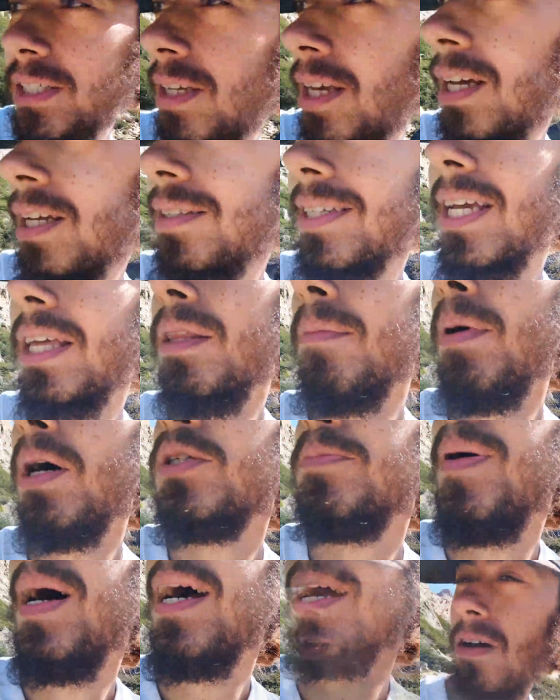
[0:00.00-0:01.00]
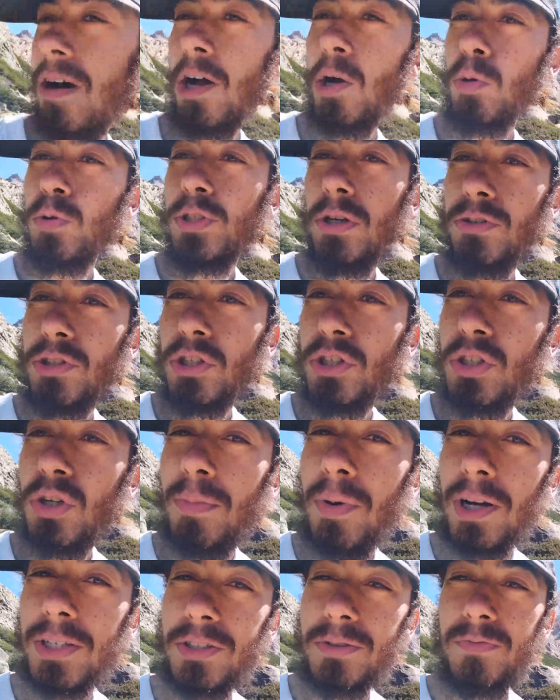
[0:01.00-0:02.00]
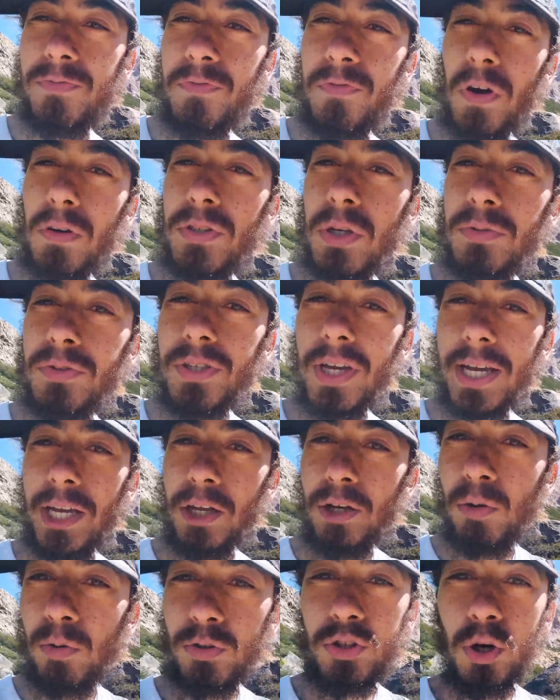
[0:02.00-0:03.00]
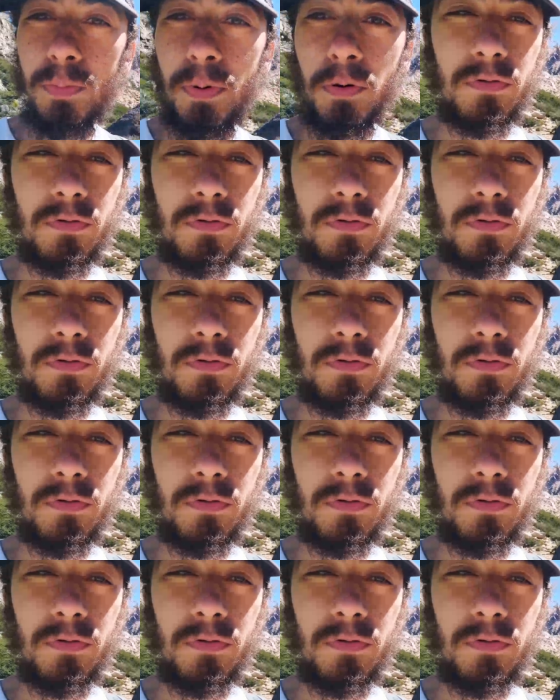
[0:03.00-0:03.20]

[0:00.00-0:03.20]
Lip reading: to get the bus back. I also just got my photo taken on top of